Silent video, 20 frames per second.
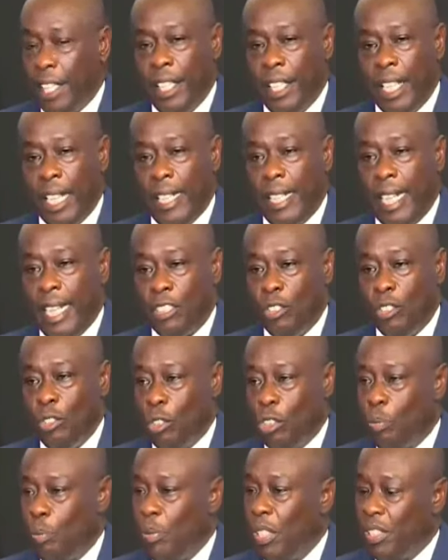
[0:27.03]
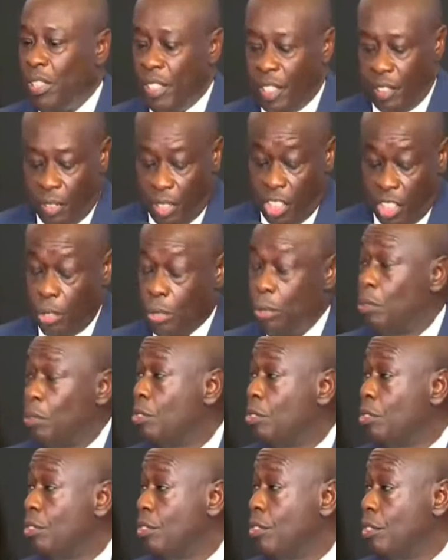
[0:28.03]
and that does not meet the
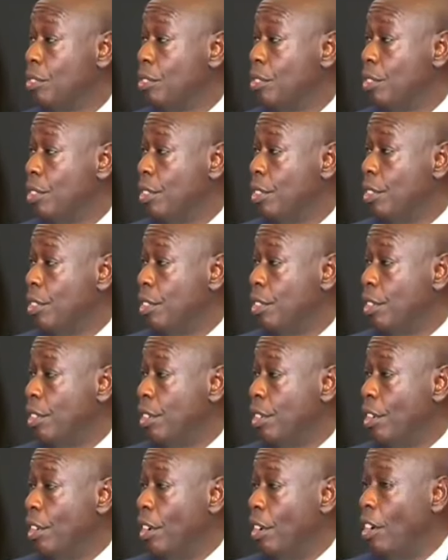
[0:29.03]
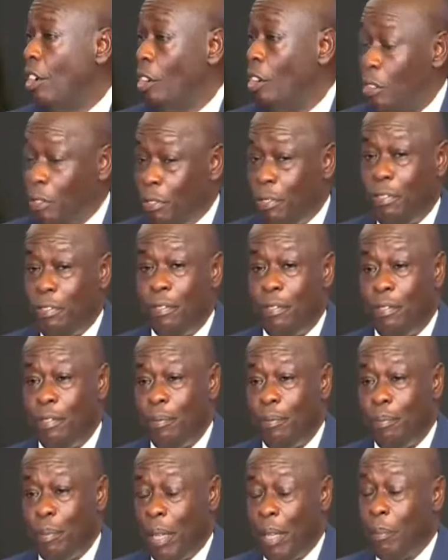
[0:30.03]
threshold
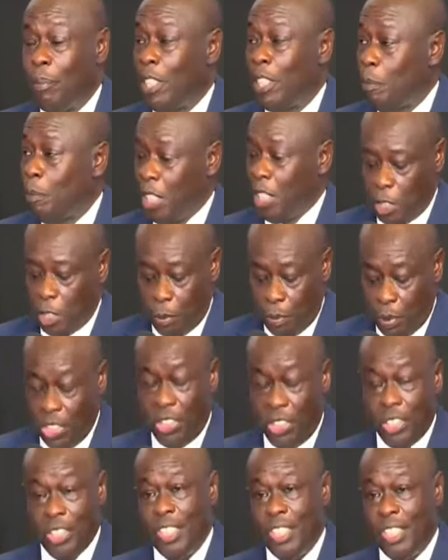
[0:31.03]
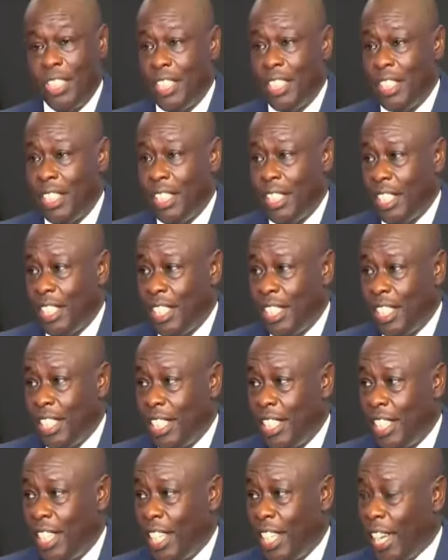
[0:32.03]
of public participation
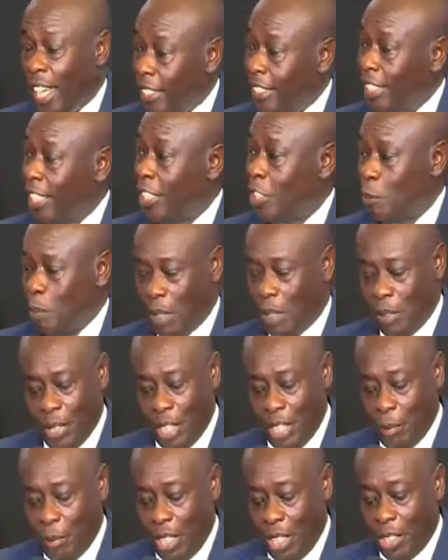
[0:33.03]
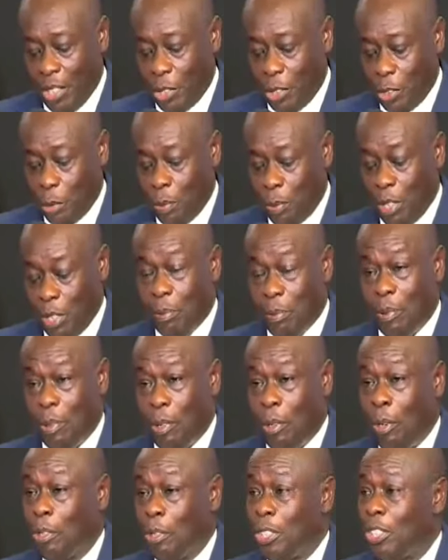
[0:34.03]
as expounded by the
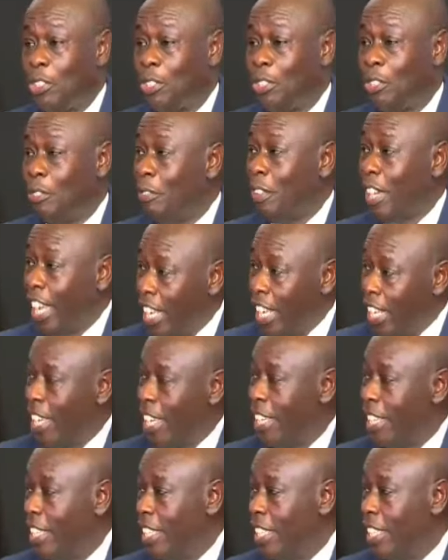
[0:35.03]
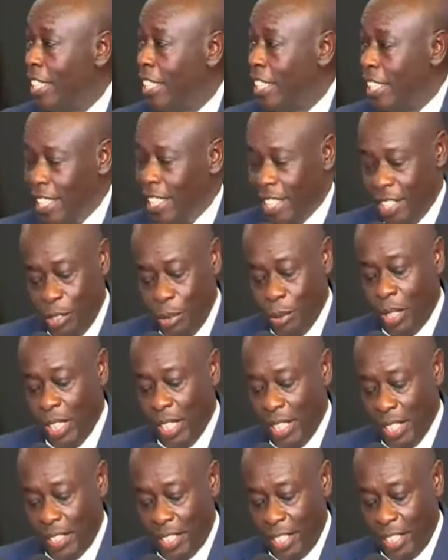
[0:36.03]
Supreme Court of Kenya
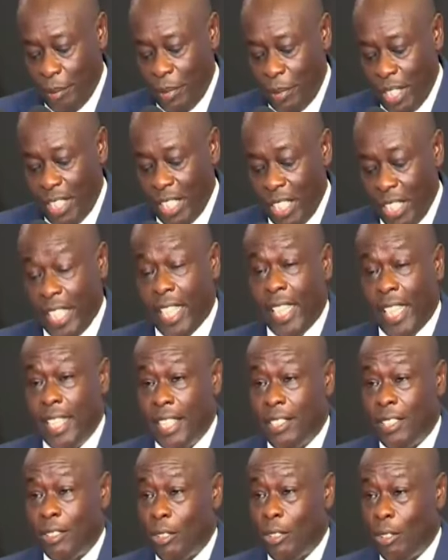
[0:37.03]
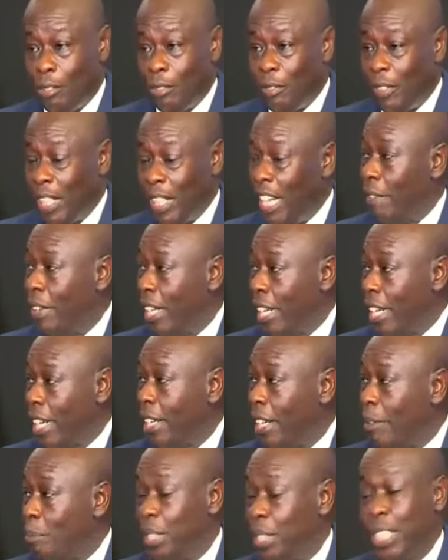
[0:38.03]
during the celebrated case of
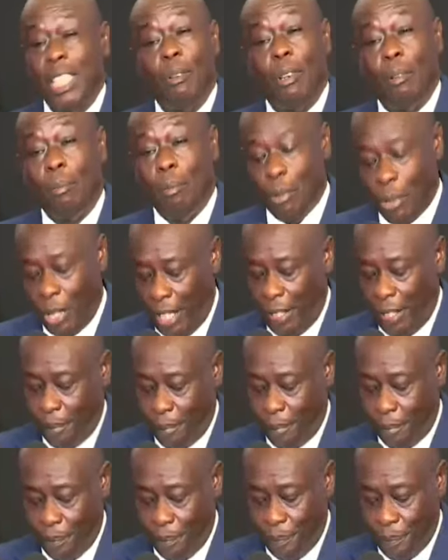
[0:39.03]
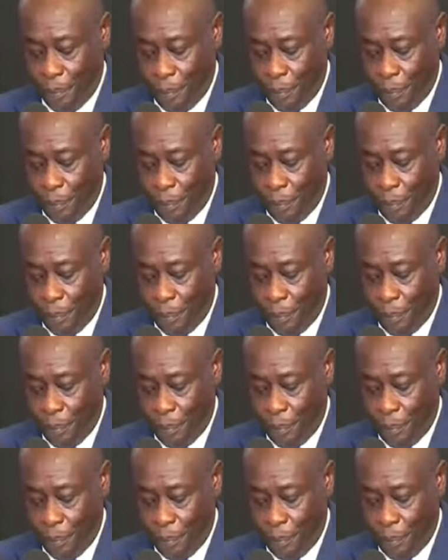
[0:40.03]
Governor Peter Wabora.